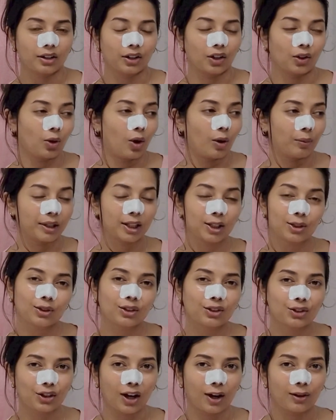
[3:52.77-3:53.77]
hopping to
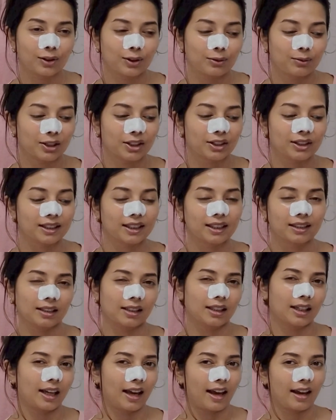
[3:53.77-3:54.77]
the shower, because
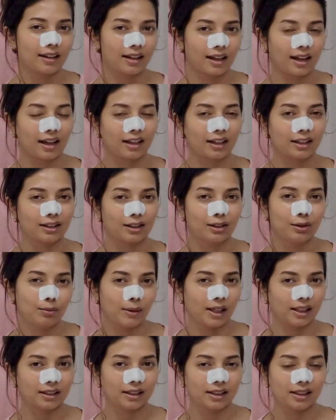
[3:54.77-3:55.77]
it can get a little
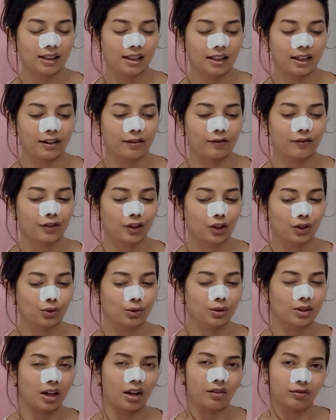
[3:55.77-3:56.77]
messy if you
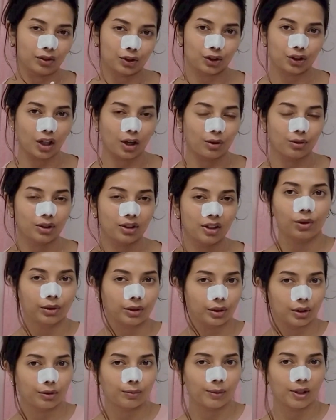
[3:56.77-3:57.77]
do it after shower.
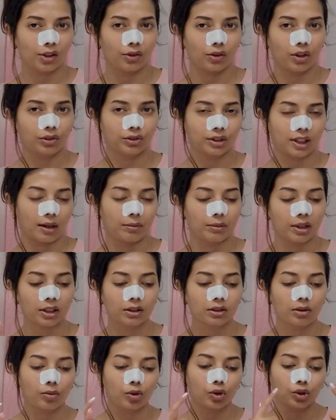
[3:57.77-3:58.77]
Also, it's been around 10
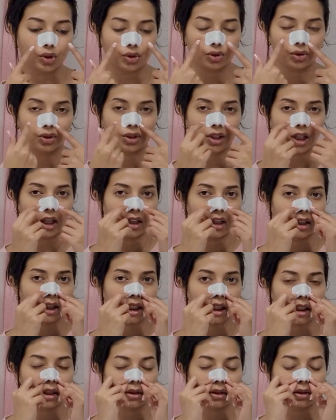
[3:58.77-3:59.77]
minutes. I'm going to
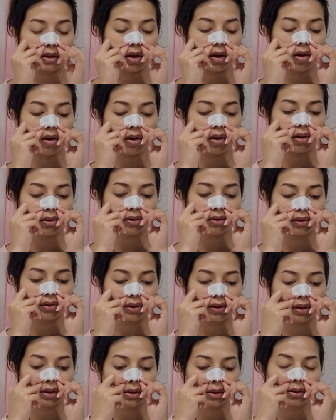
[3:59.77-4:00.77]
take this
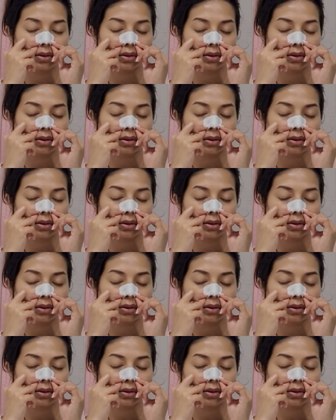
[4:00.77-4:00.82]
off.